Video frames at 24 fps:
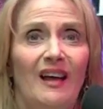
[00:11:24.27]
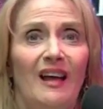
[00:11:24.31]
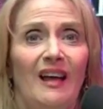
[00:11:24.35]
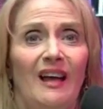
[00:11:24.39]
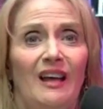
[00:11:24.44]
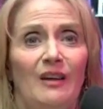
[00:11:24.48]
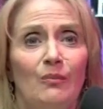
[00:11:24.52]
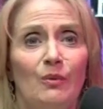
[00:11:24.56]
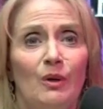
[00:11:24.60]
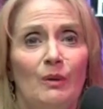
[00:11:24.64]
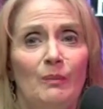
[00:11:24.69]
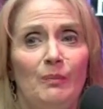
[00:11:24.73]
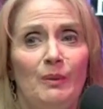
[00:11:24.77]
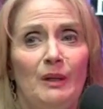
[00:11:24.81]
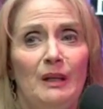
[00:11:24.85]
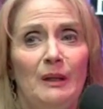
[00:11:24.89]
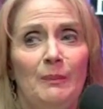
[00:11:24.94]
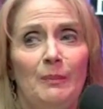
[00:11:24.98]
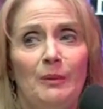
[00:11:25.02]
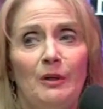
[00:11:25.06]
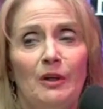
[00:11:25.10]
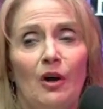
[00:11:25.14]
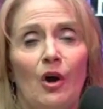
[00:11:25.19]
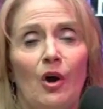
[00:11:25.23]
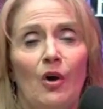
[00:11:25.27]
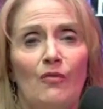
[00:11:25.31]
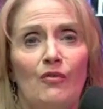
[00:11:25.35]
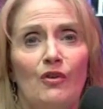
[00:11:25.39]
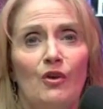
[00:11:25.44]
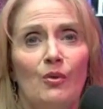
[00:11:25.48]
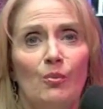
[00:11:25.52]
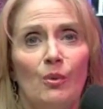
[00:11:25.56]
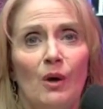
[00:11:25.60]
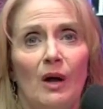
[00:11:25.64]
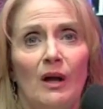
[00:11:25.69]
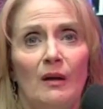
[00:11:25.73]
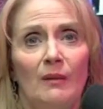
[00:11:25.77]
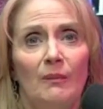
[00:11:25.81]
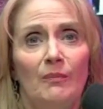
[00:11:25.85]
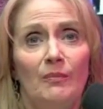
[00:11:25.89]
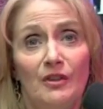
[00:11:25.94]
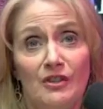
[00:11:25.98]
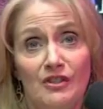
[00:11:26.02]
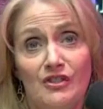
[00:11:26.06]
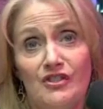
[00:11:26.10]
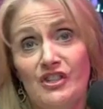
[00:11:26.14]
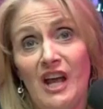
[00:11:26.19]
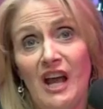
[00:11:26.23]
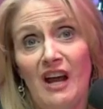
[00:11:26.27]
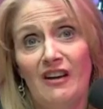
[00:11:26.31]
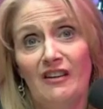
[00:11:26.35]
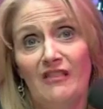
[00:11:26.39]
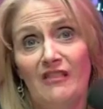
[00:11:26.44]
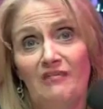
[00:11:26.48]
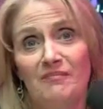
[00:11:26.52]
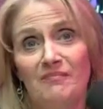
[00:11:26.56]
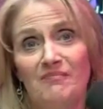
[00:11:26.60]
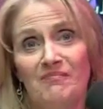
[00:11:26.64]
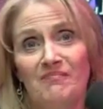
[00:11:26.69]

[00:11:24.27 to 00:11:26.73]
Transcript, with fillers: And when people are overwhelmed, they're scared.